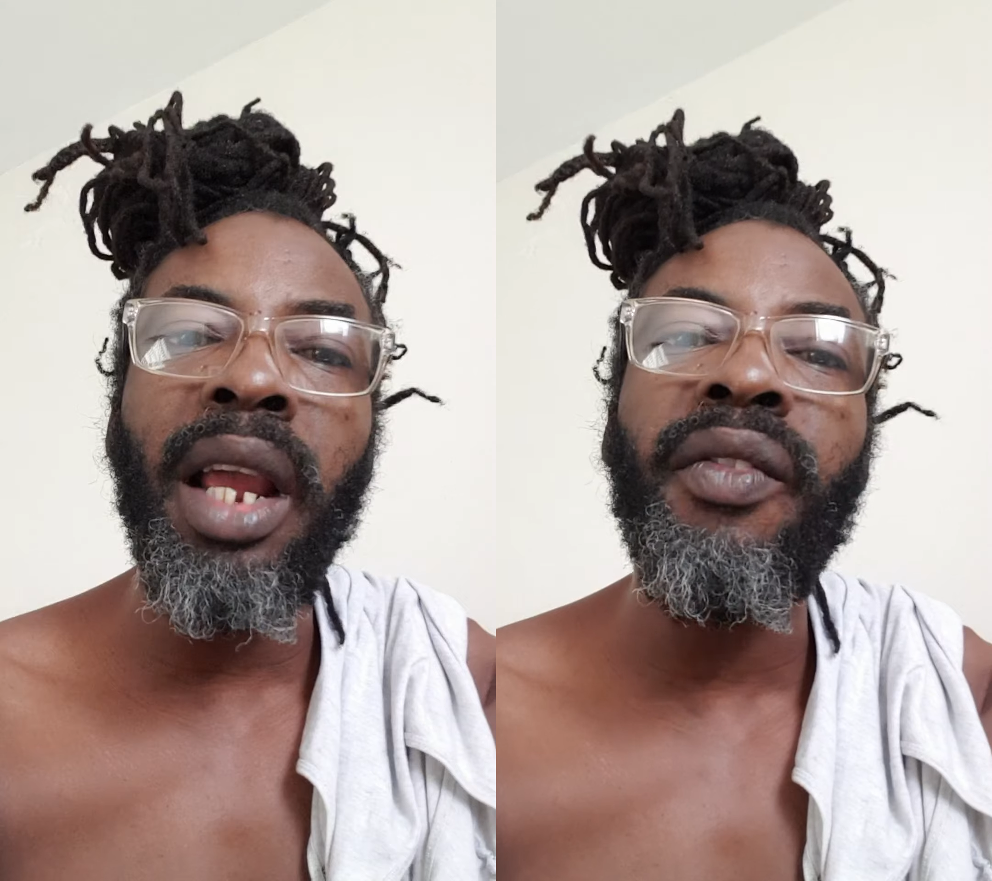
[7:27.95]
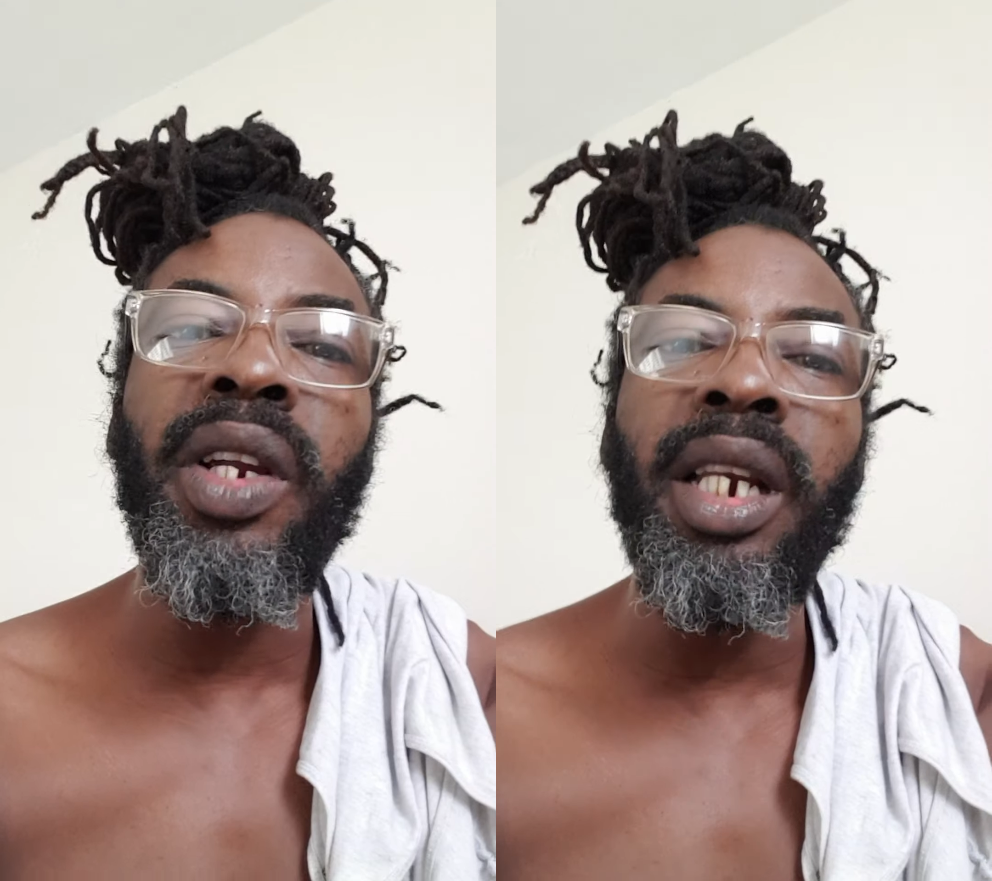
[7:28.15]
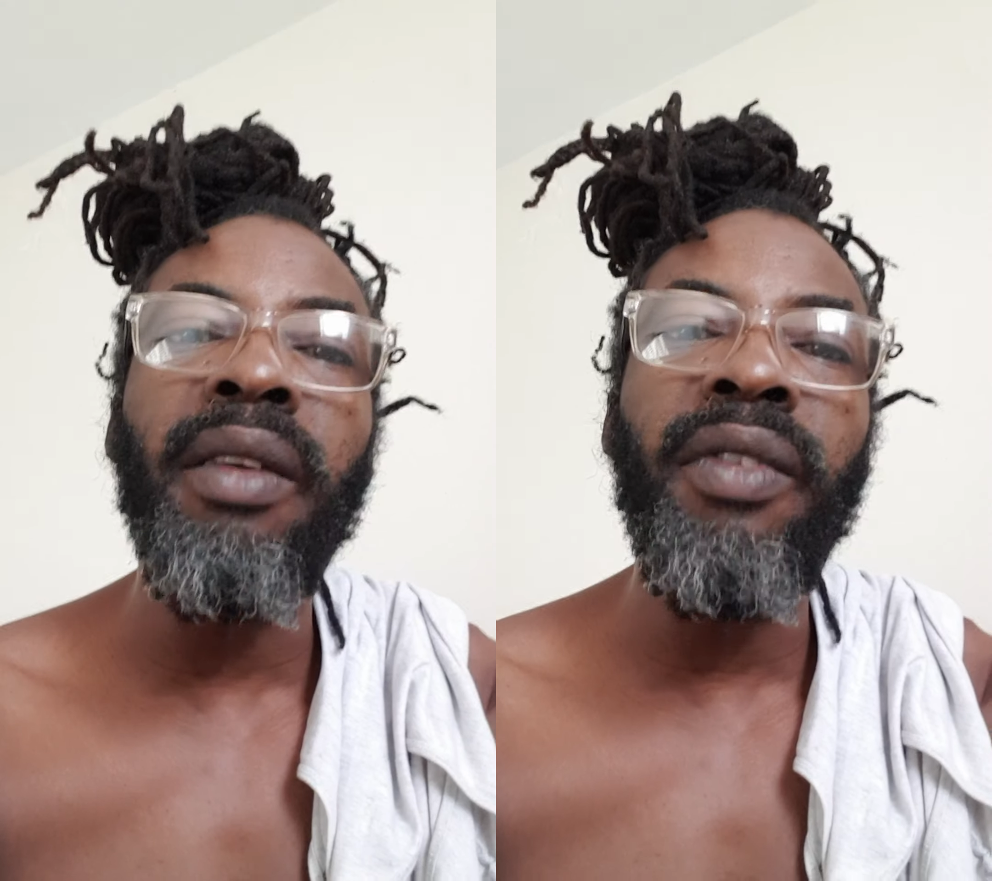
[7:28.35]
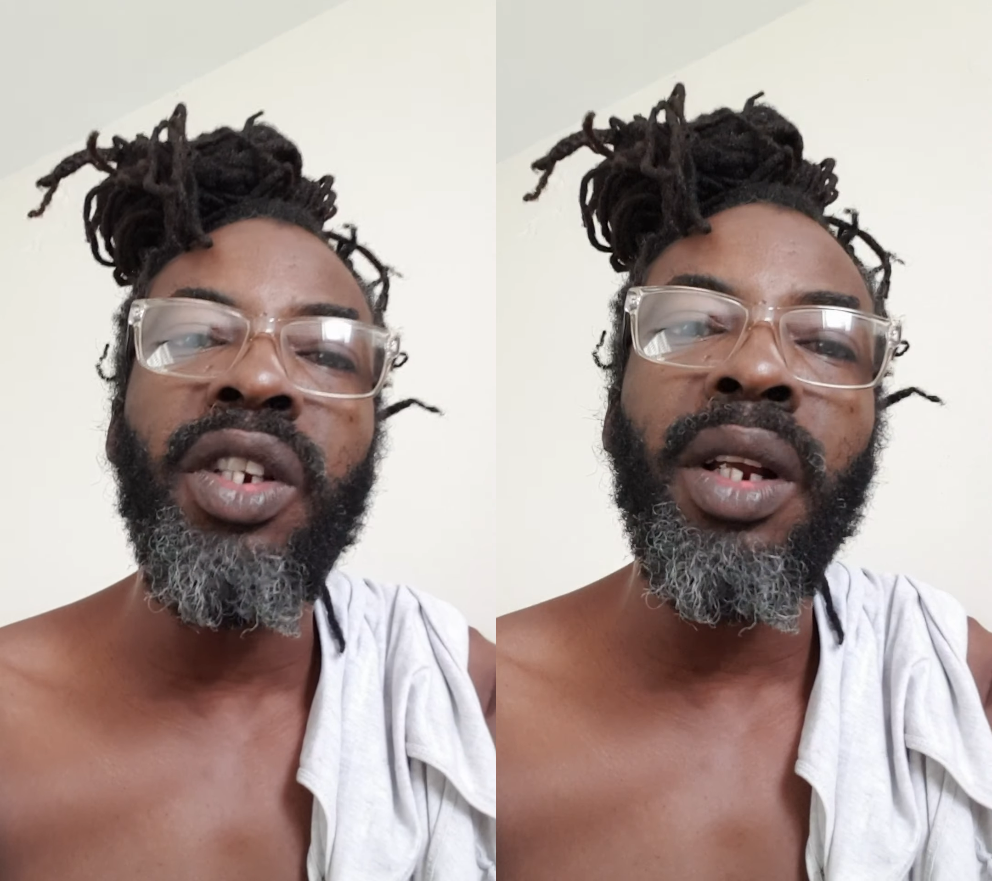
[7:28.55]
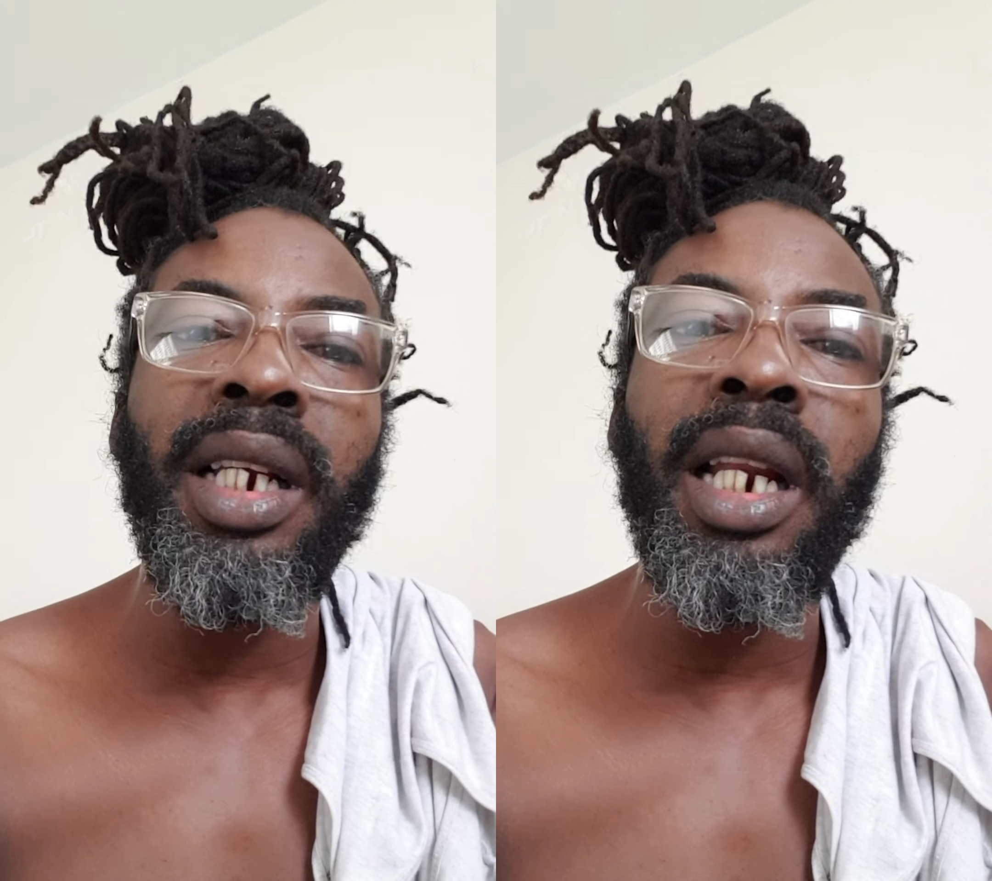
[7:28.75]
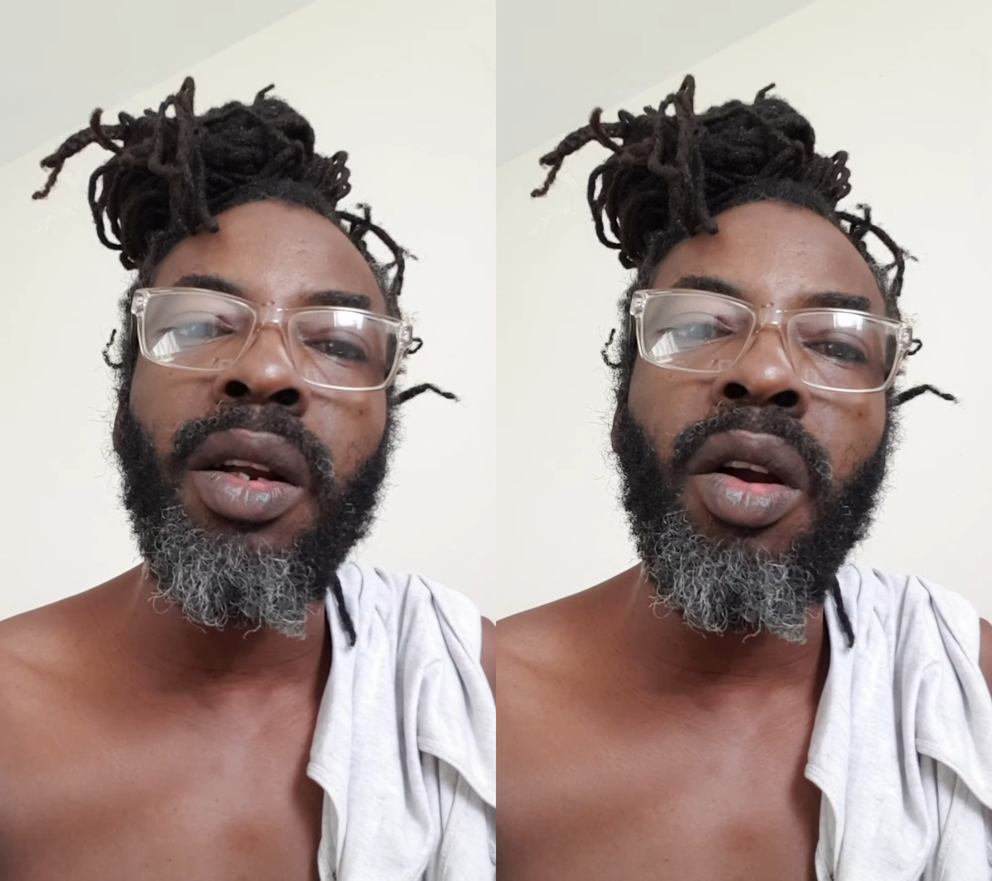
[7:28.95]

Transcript: every individual in the